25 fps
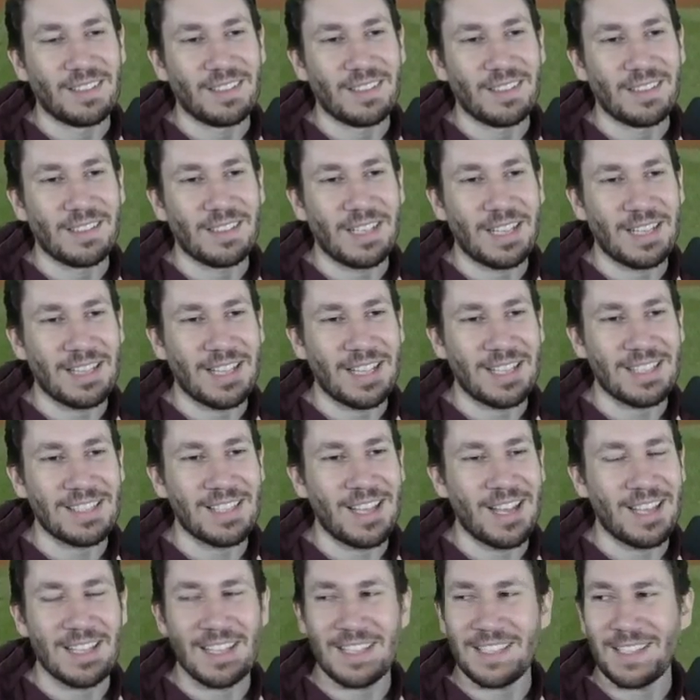That's
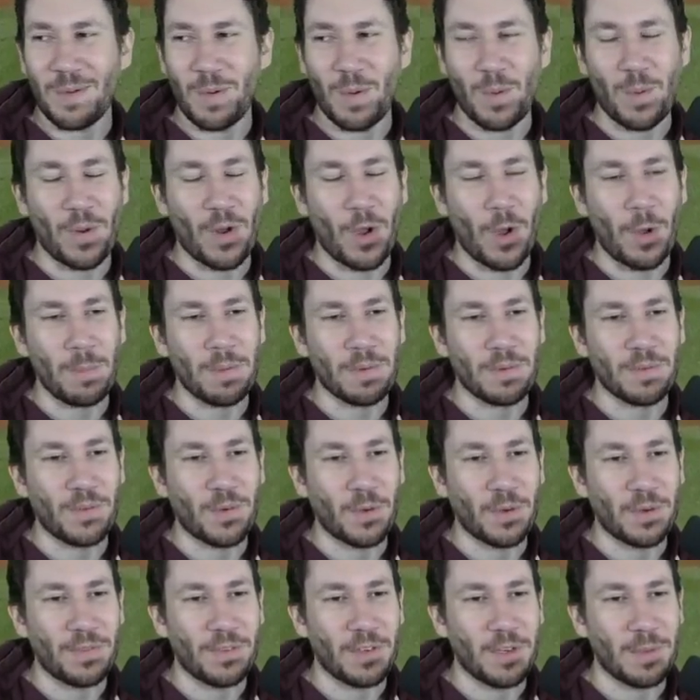not what we're hoping
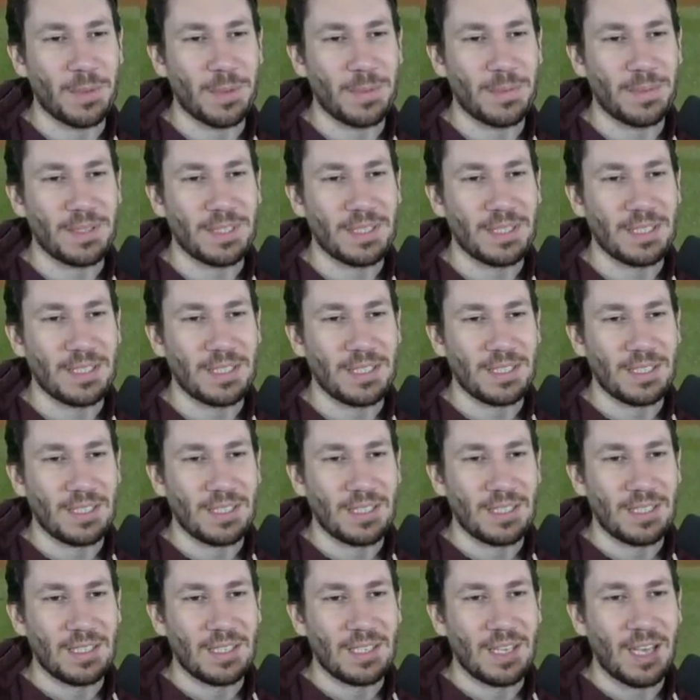for from
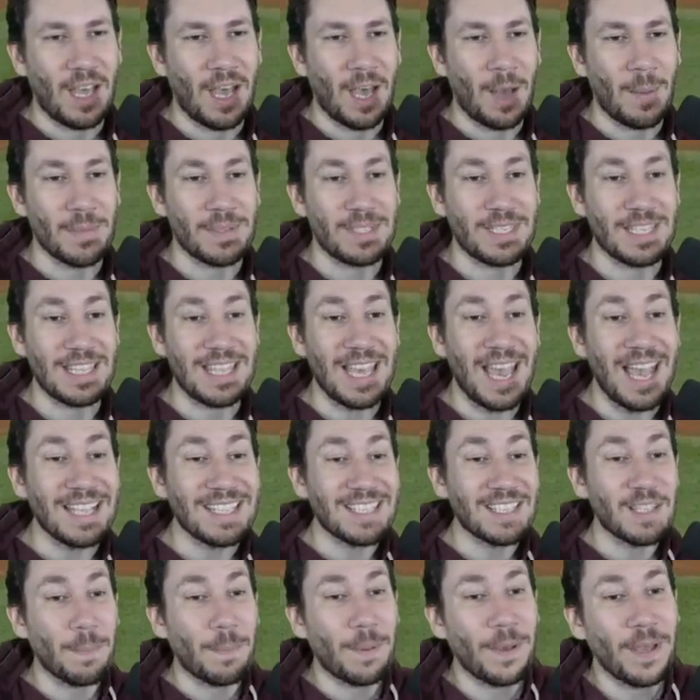him. See,
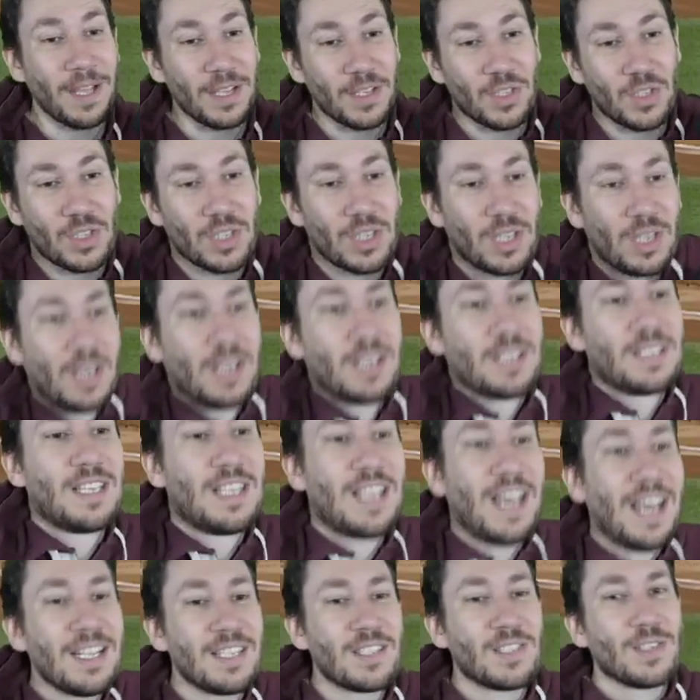that's the pitch. See,
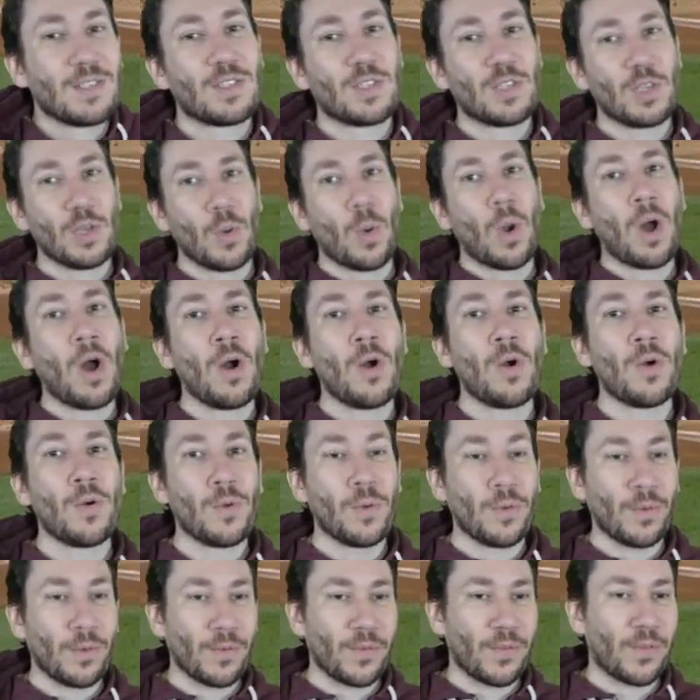that's the
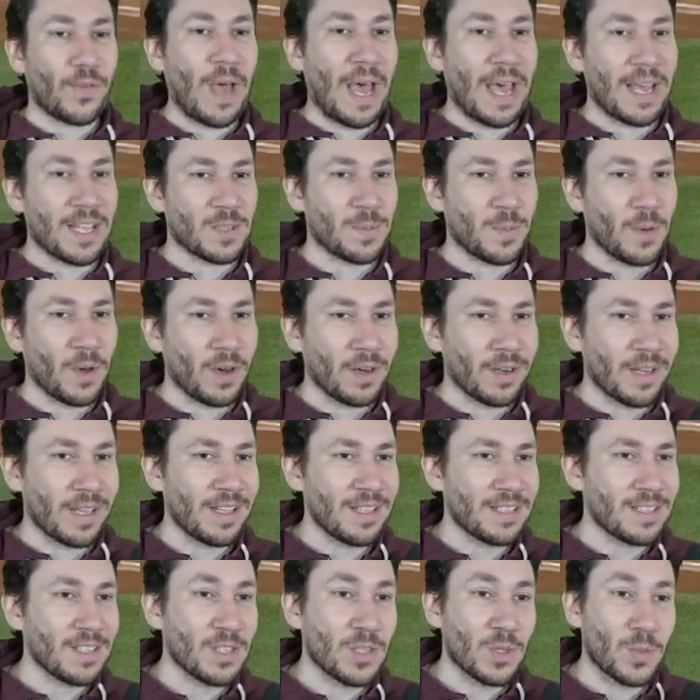2-0 fastball. And
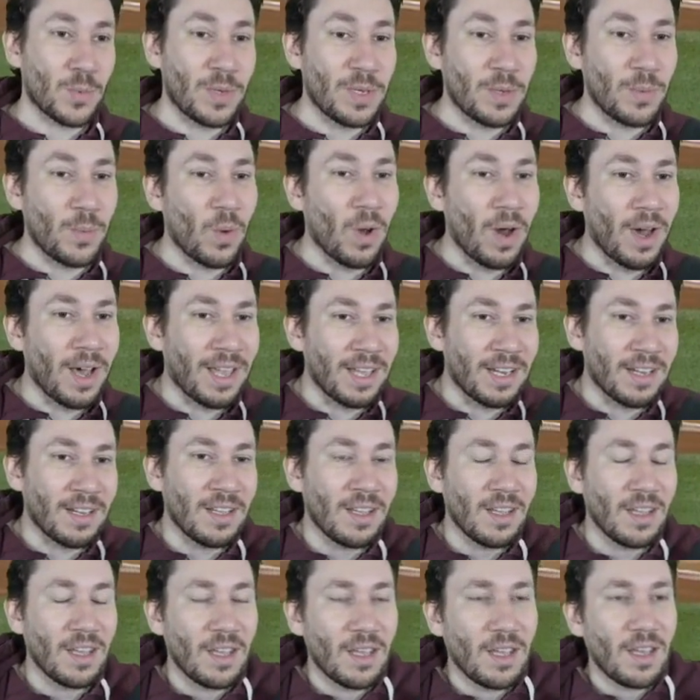this is 3-1.
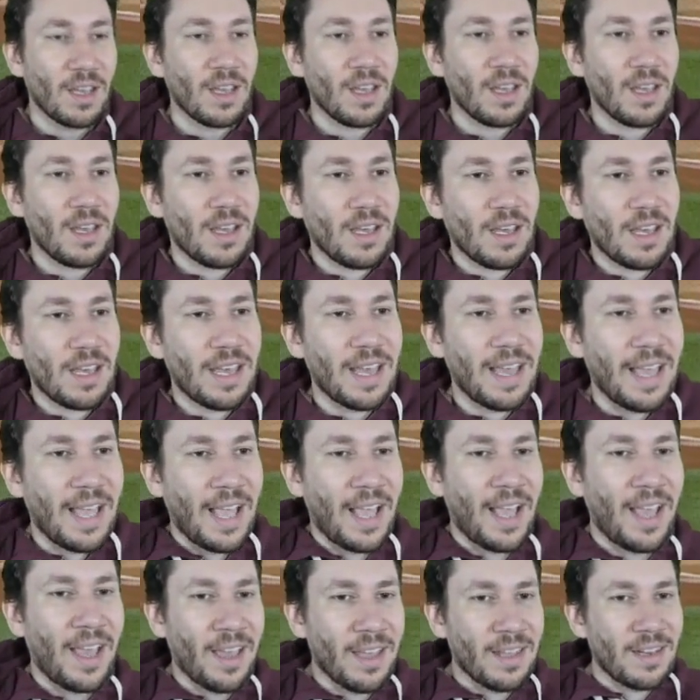
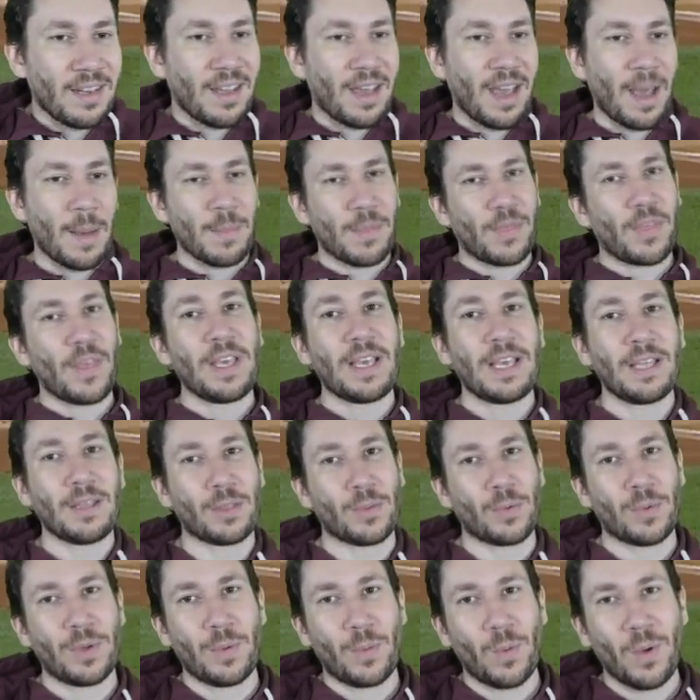And I'm thinking
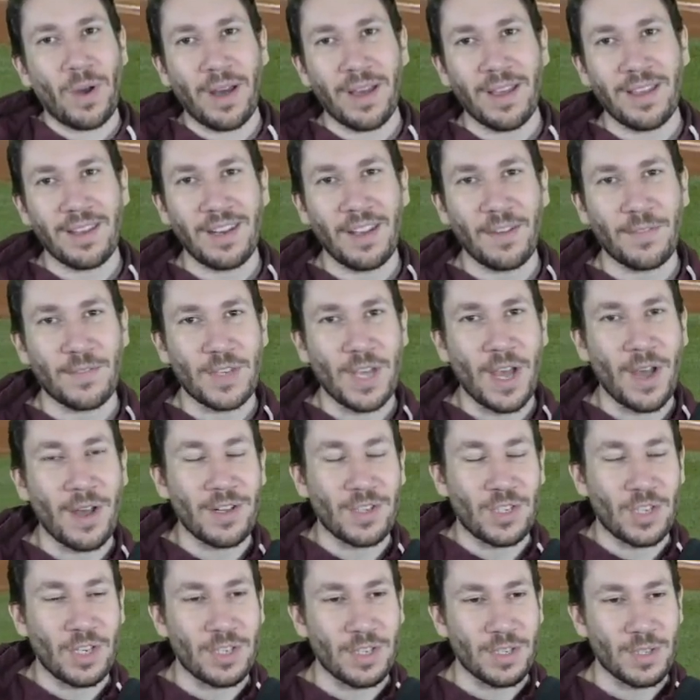3-1, if
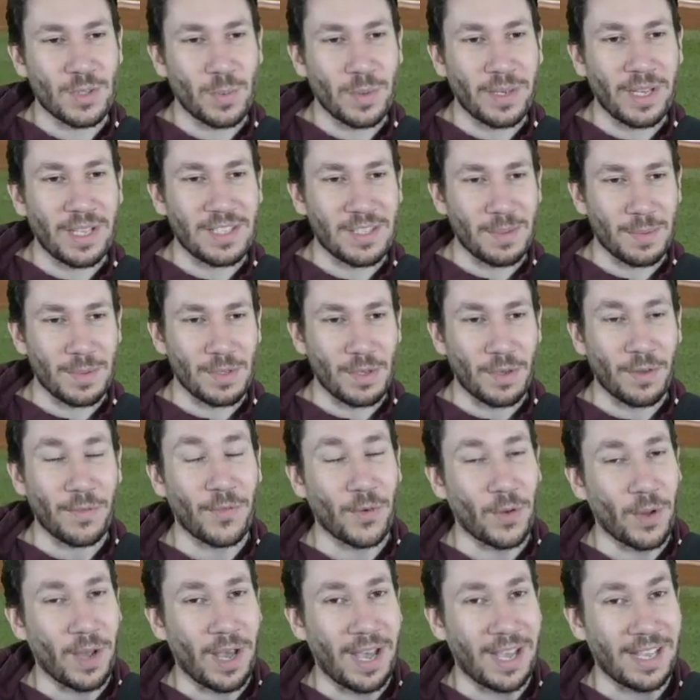Judge is swinging something, he's looking
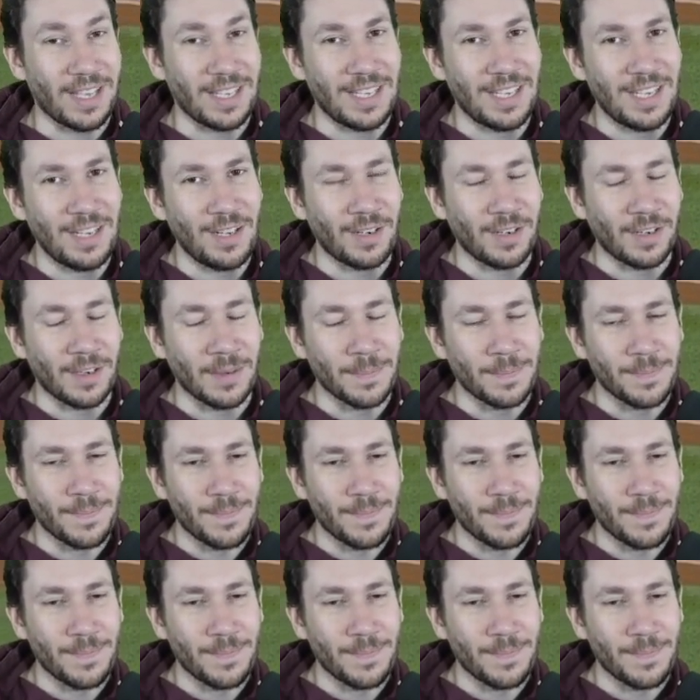for a high heater.